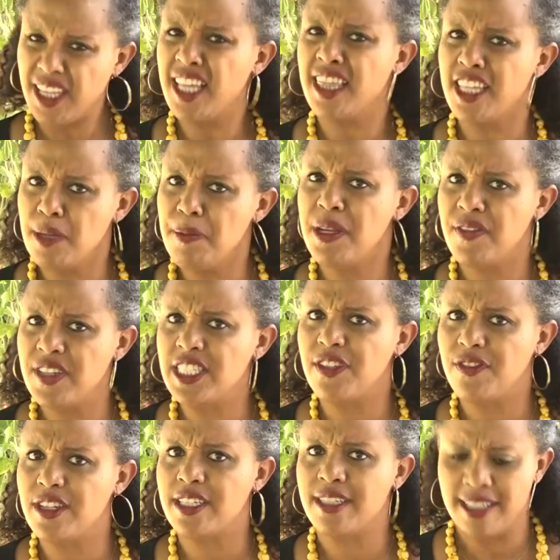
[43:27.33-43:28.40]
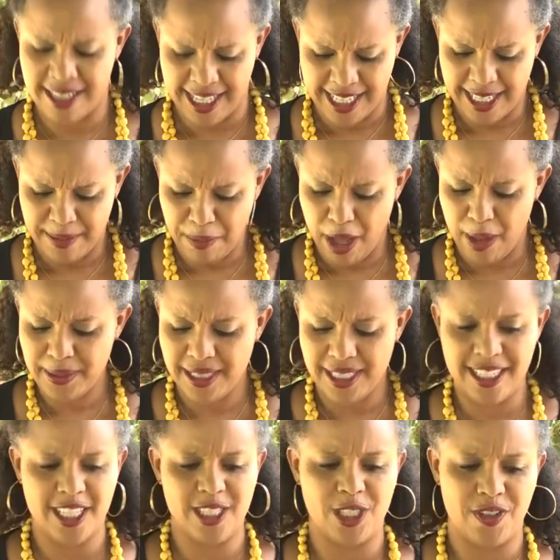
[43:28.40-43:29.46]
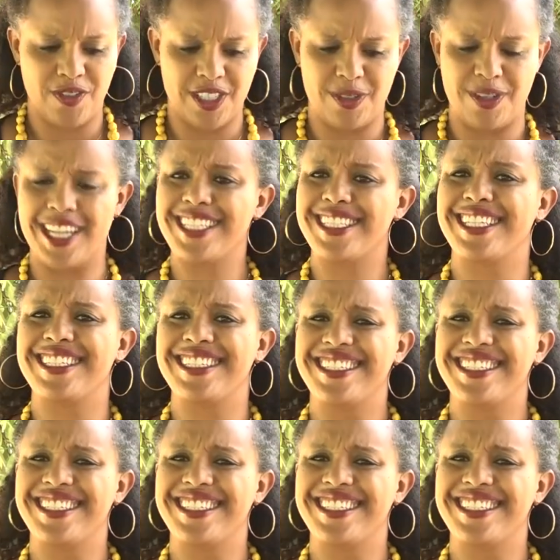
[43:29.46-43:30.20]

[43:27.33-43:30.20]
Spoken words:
A little bit of a different Palm Sunday service, right?